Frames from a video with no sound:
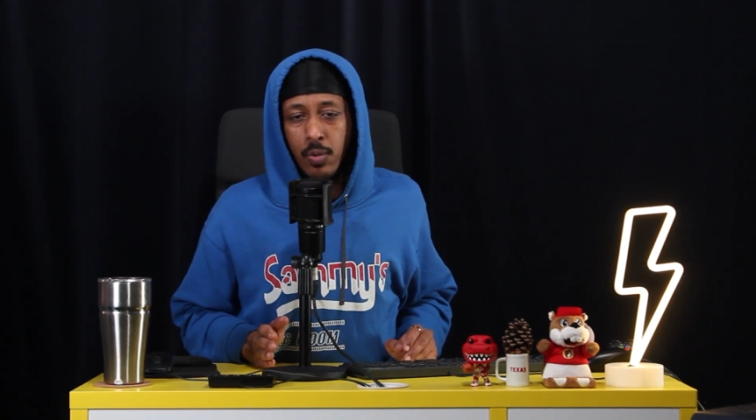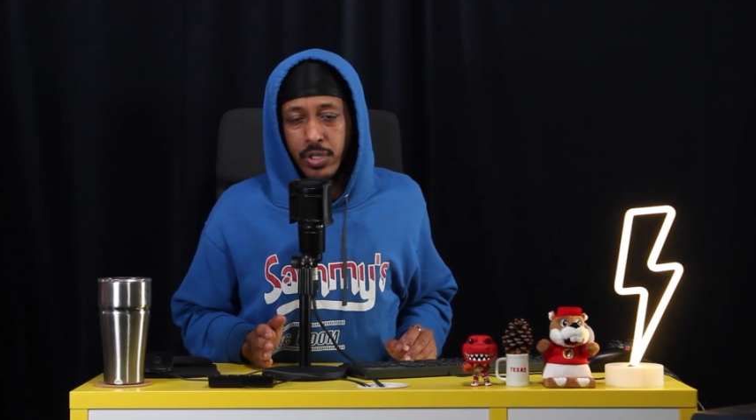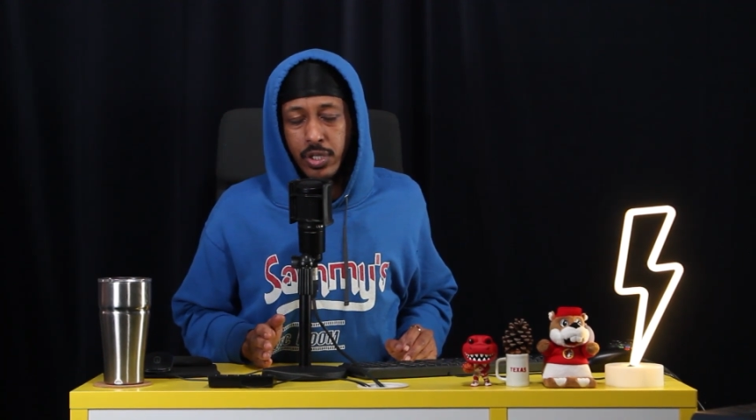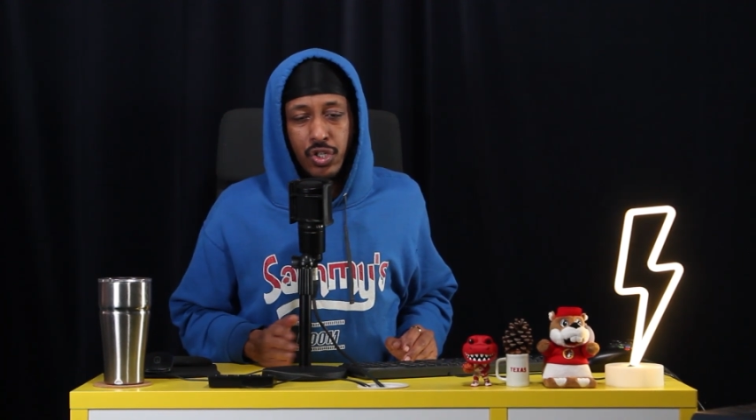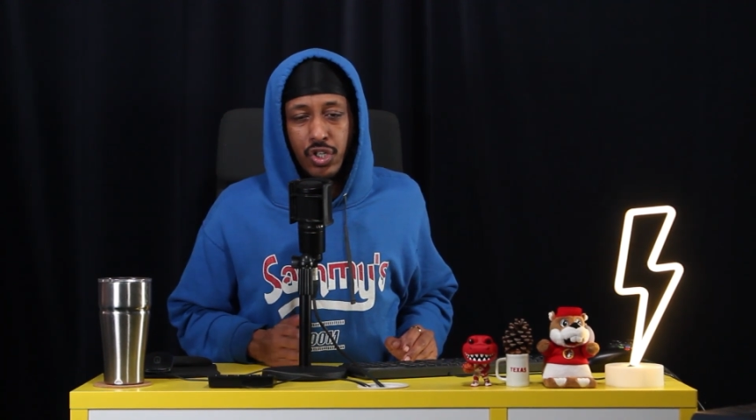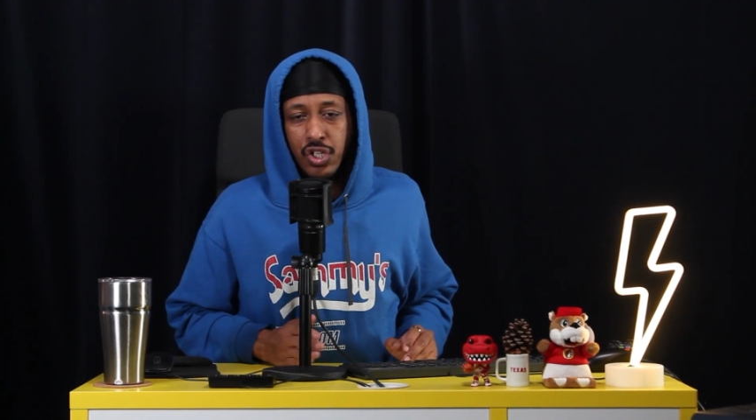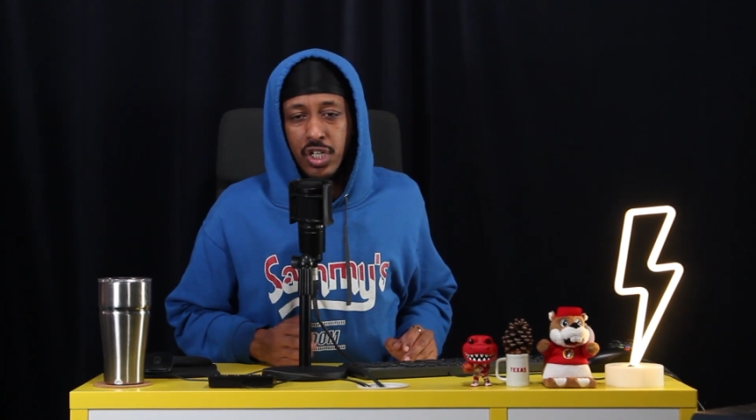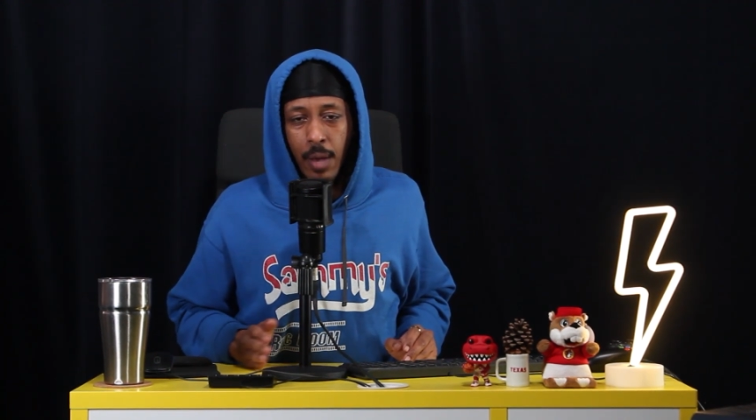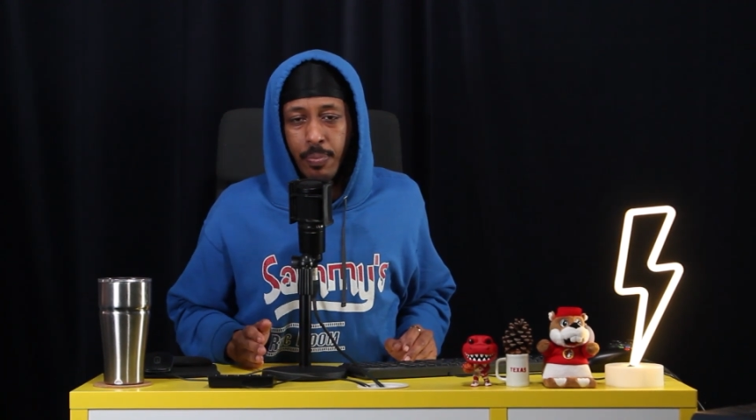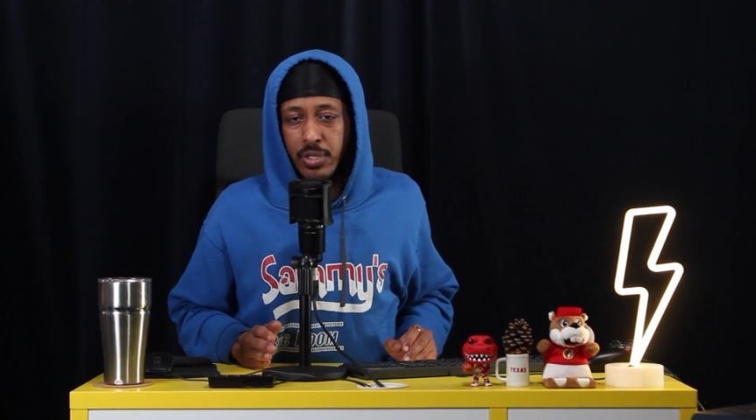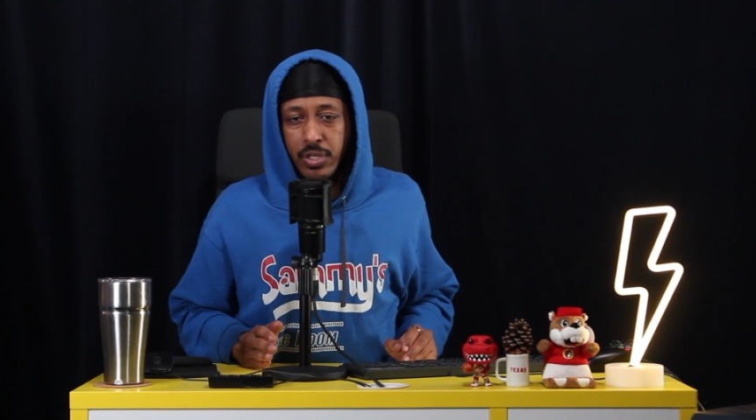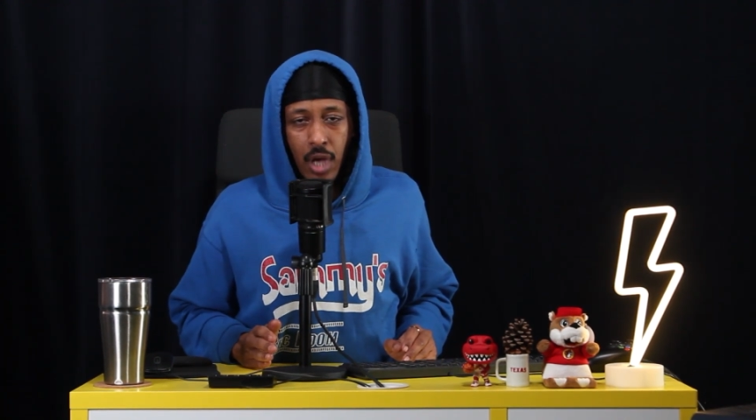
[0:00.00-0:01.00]
which is just
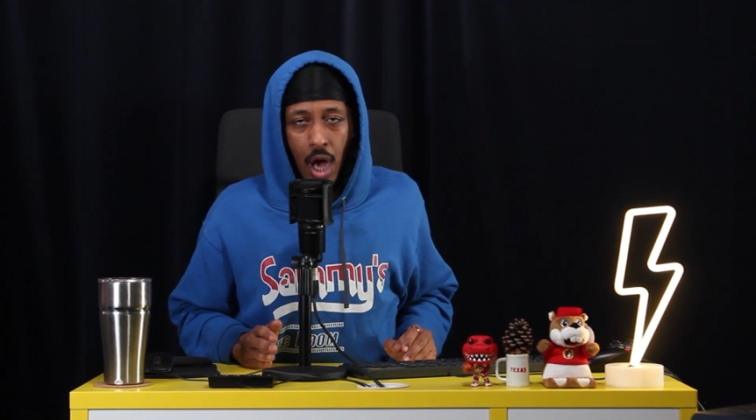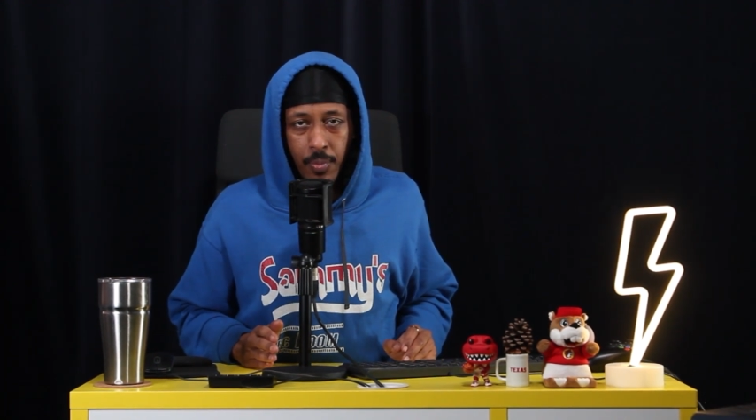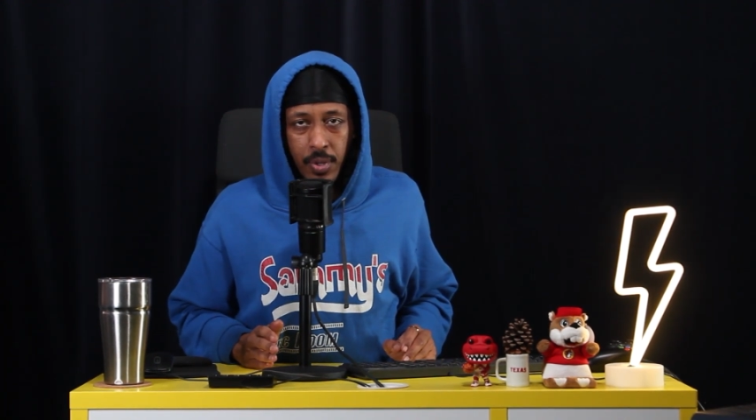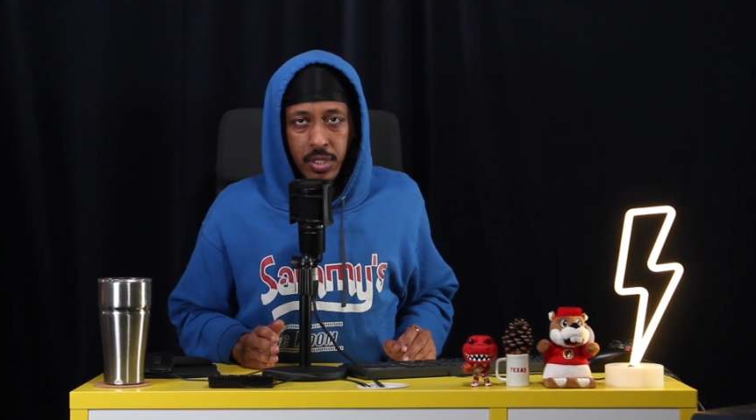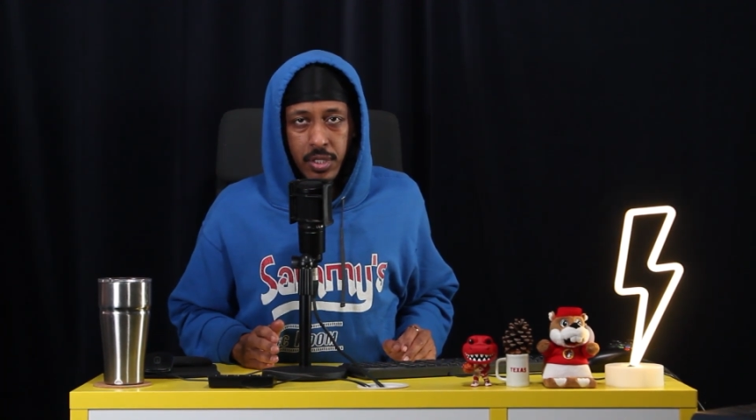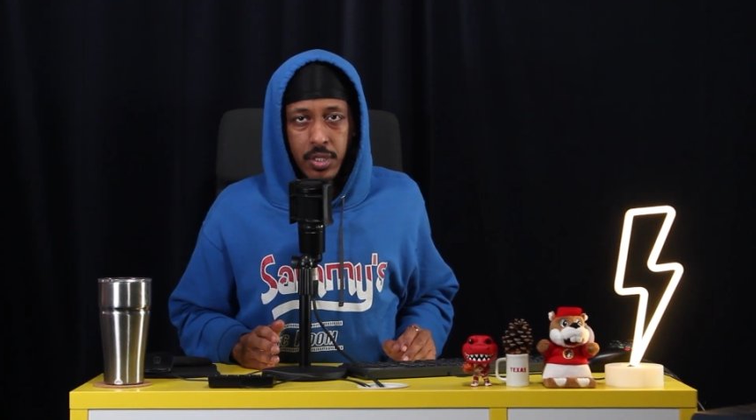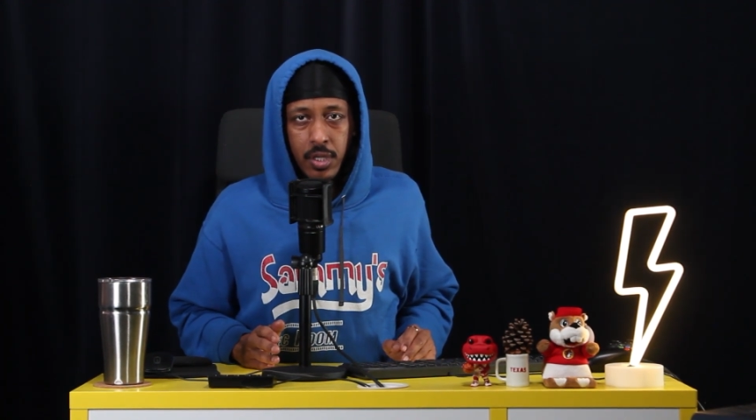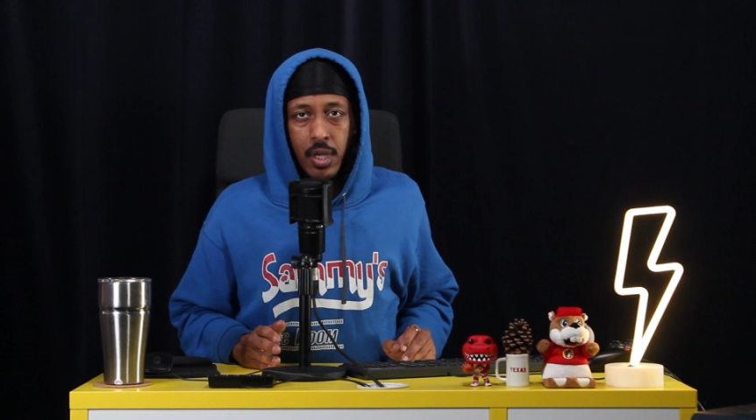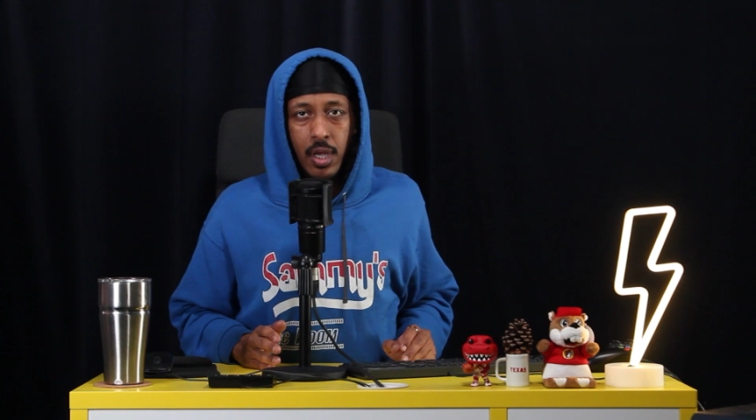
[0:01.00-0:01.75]
Japanese comics.